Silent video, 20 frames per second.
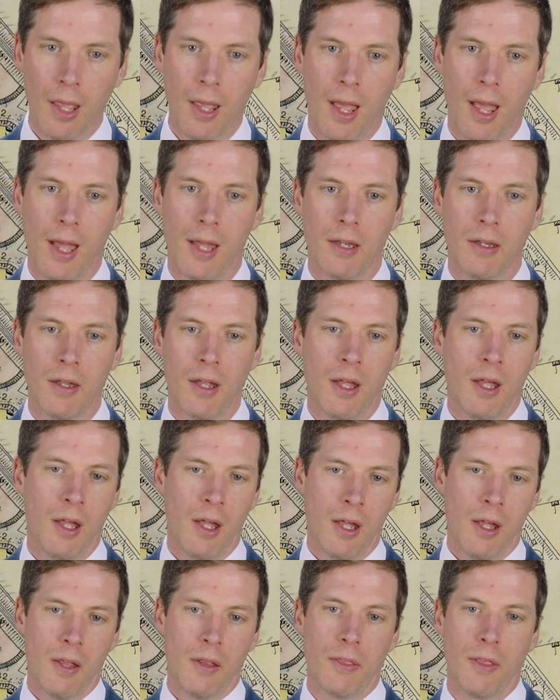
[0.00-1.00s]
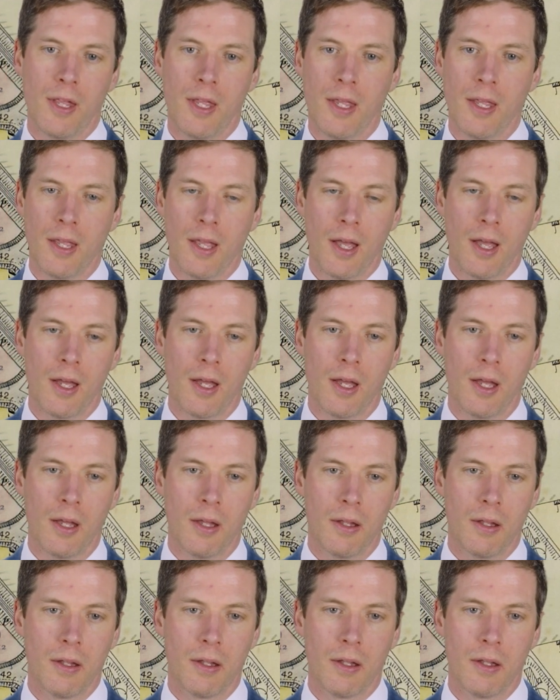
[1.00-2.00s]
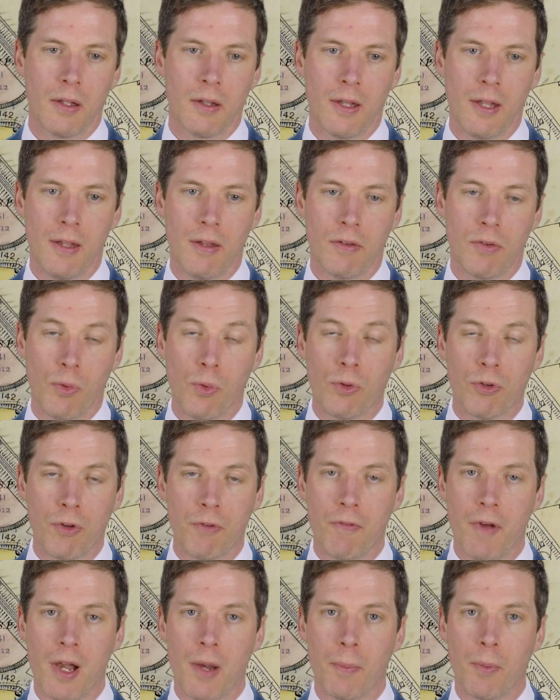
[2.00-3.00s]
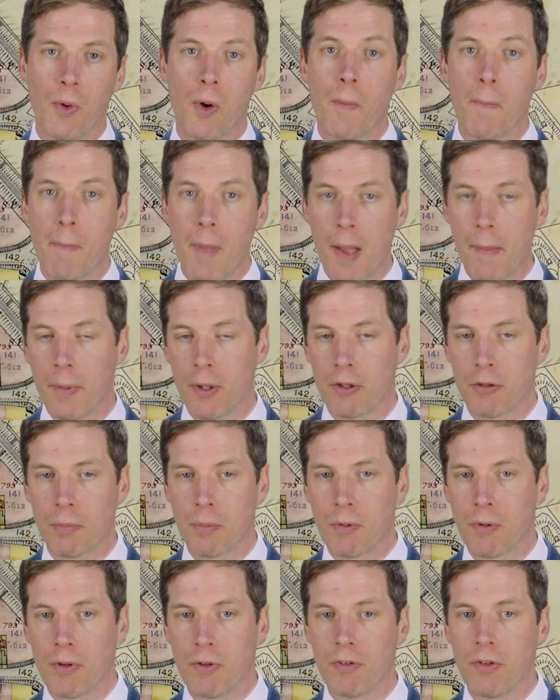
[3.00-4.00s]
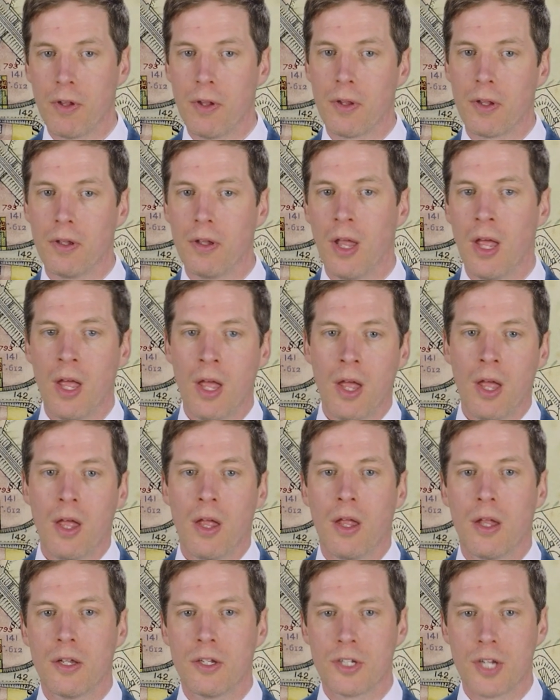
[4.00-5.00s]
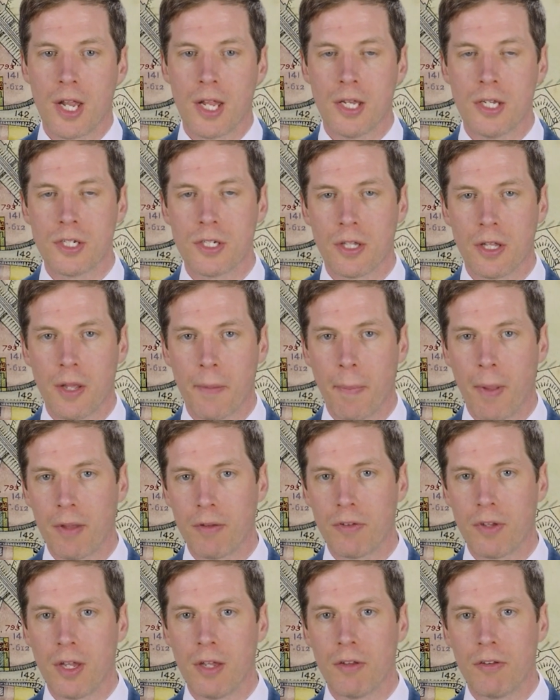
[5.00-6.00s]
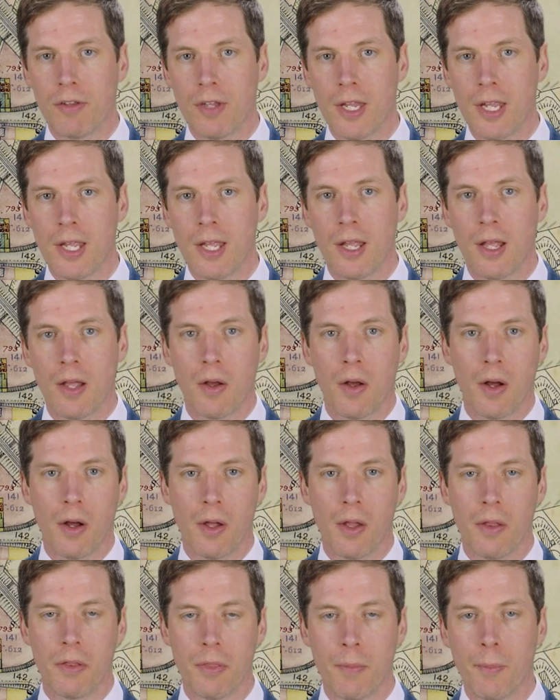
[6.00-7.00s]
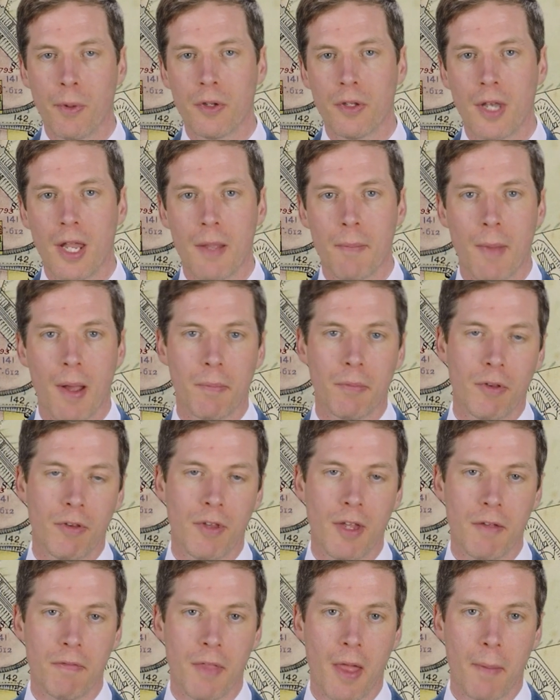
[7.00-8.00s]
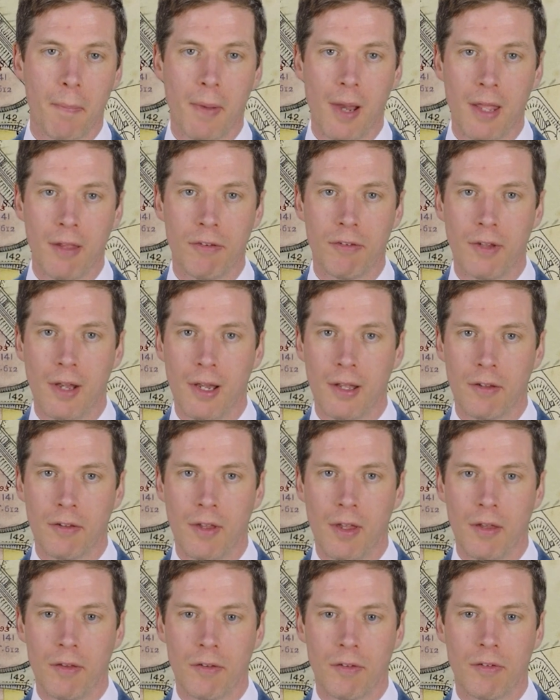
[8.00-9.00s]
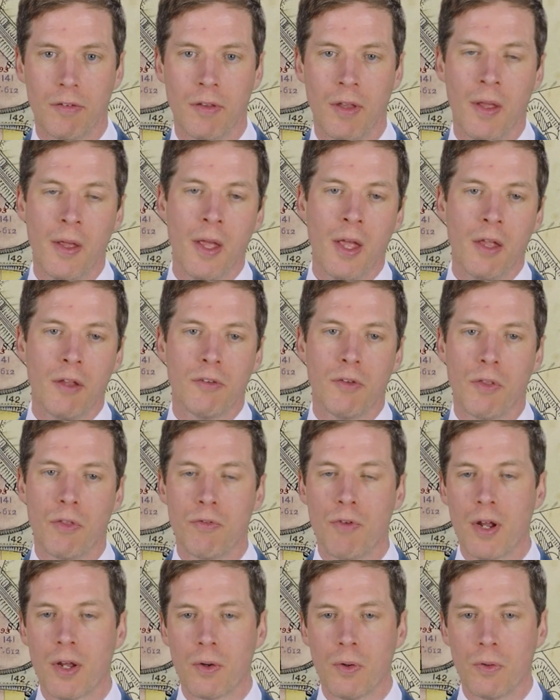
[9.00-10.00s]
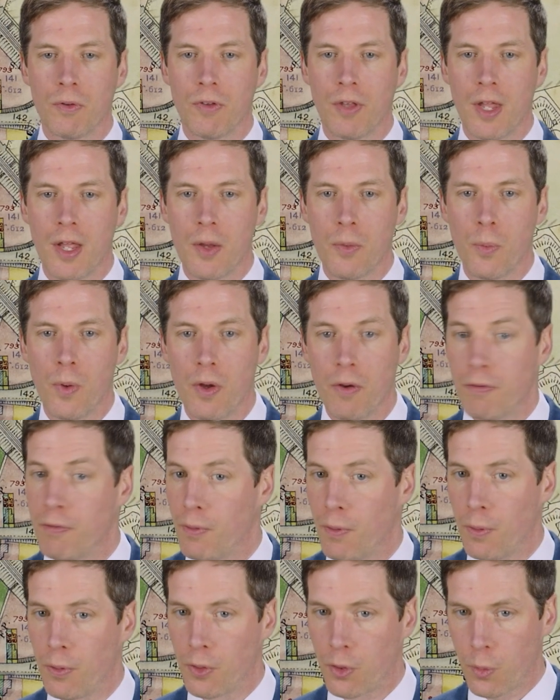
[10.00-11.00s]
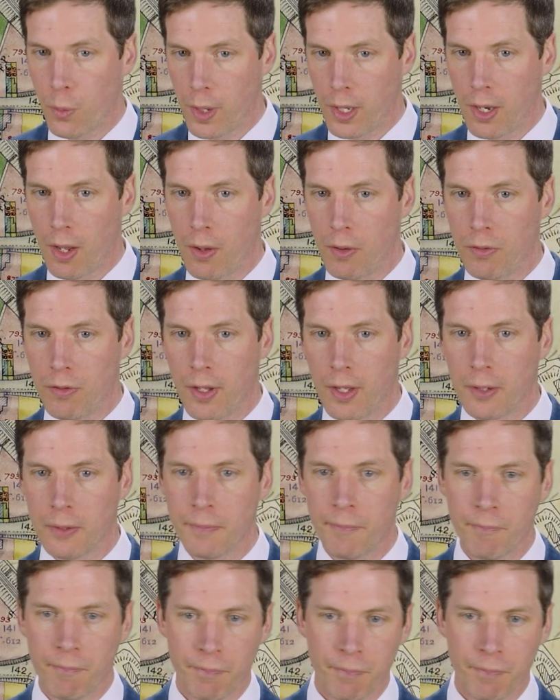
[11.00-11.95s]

And these are also available on Map Explorer, so you can change the opacity and see the modern day map to see if that place still exists. So the records here were for the Queen Hotel